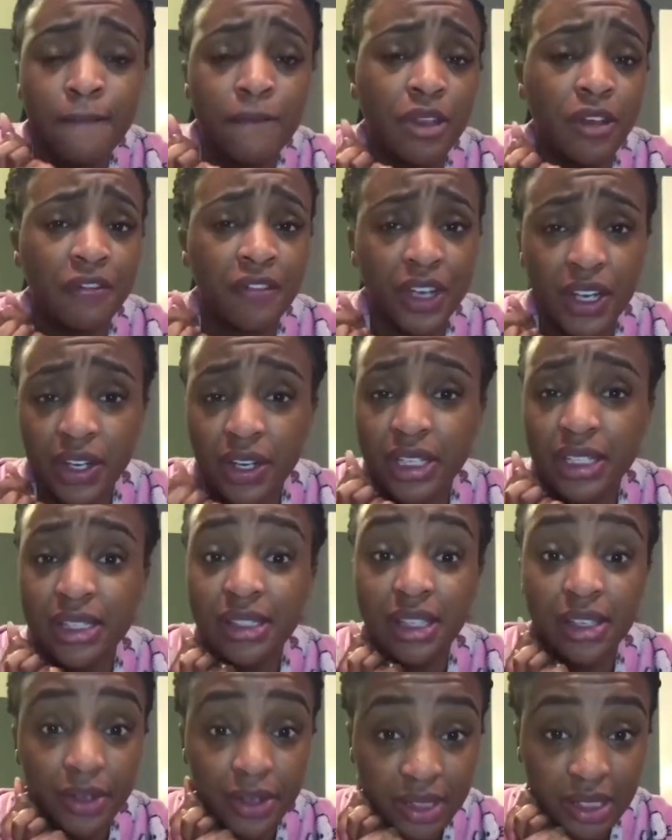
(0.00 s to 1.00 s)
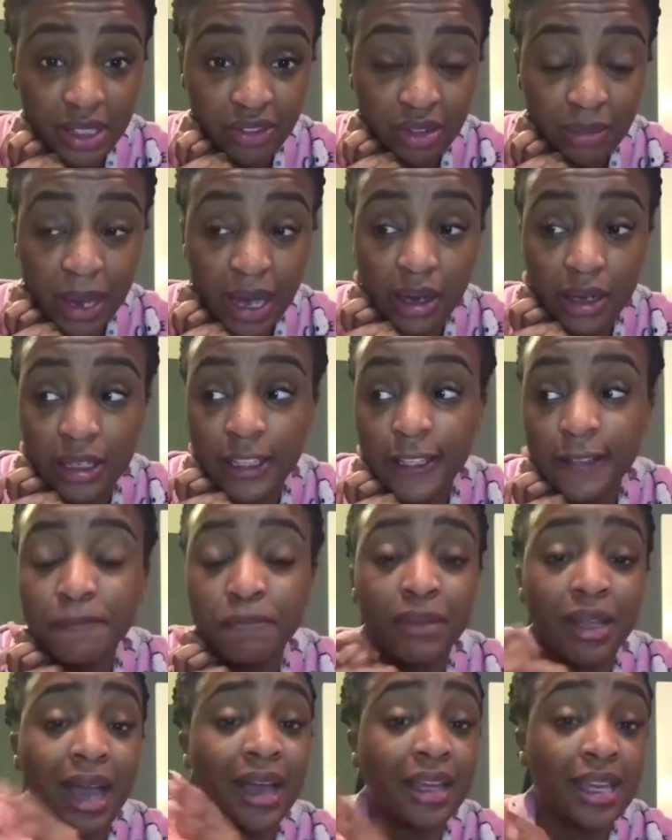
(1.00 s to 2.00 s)
They're very secretive about it.
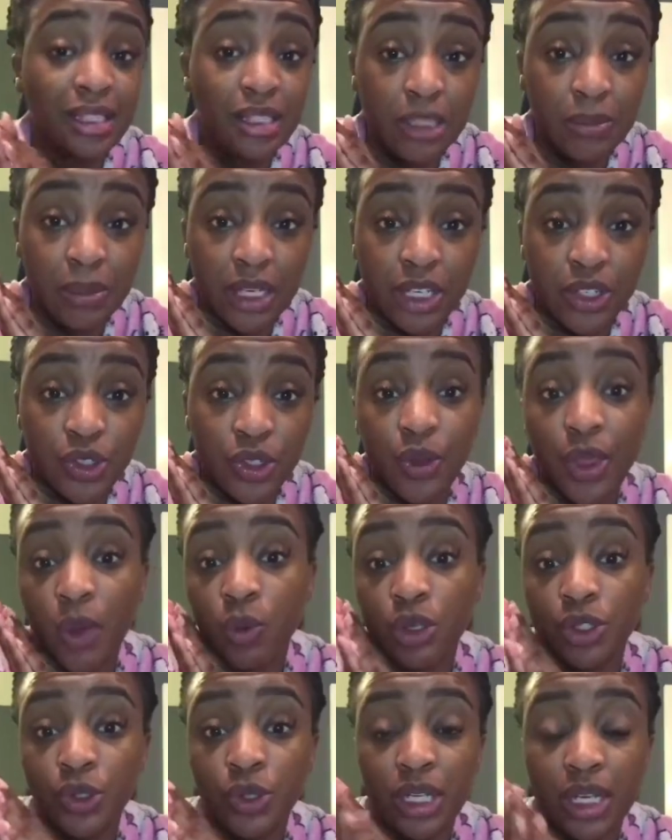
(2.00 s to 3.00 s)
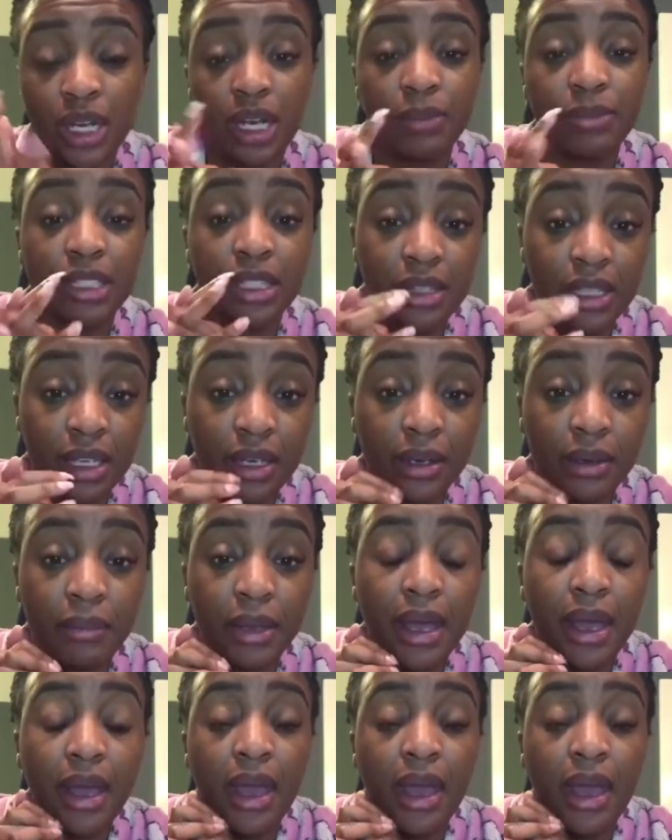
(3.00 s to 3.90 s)
I guess it's because, you know, they want you to come to them